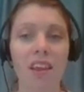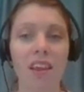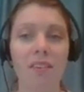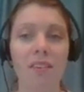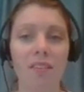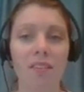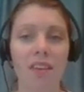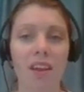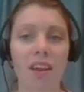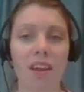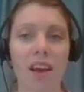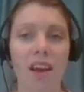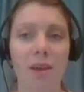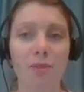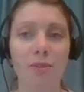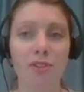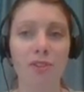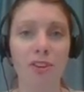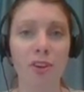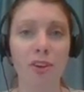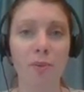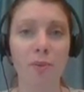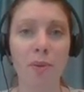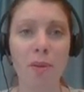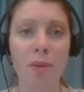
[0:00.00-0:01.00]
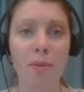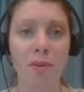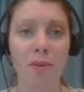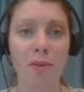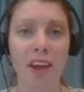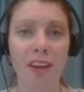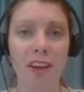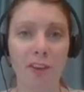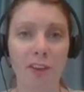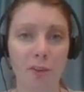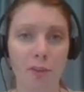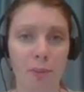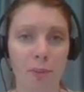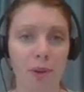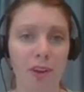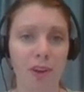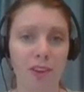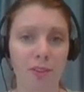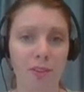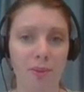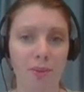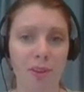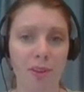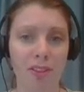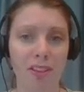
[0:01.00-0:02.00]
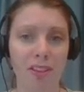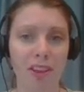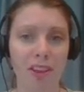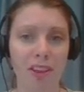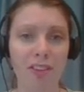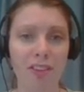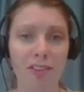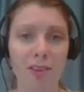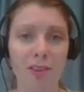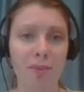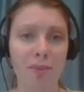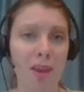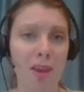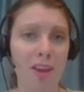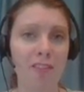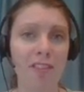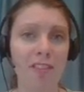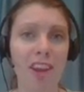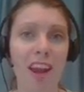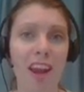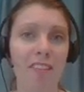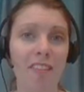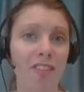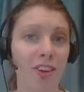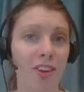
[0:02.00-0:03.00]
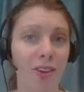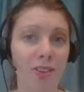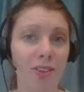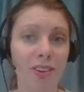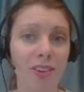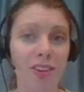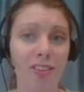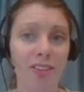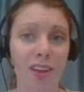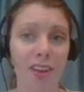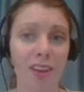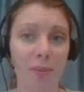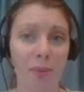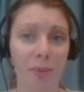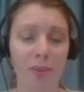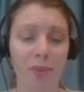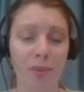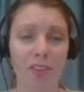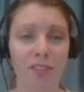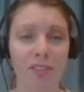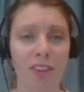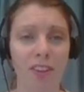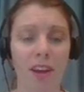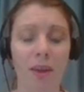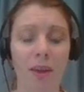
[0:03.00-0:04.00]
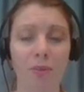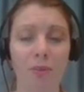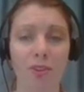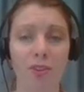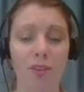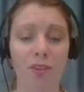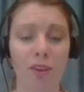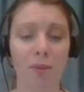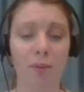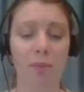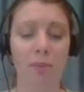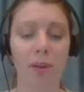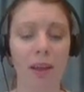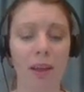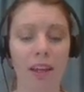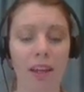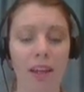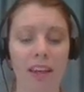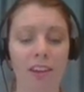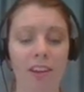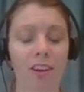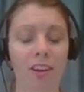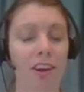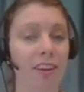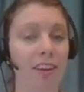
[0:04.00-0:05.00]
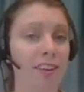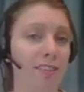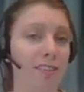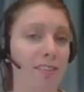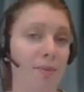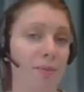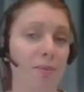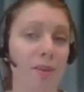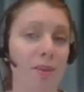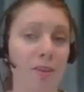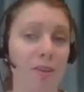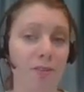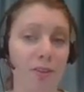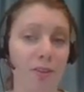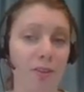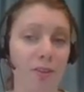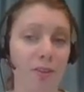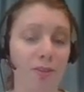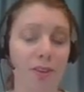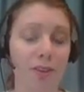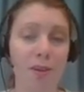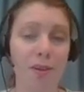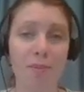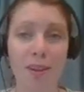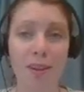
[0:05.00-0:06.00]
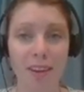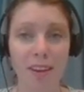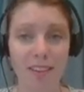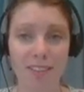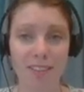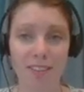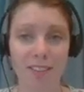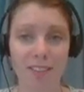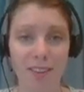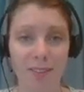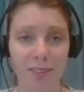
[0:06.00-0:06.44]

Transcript: I'm sure people have had experience with this. You may even have your own examples of times you've complained and gotten something for free because of it.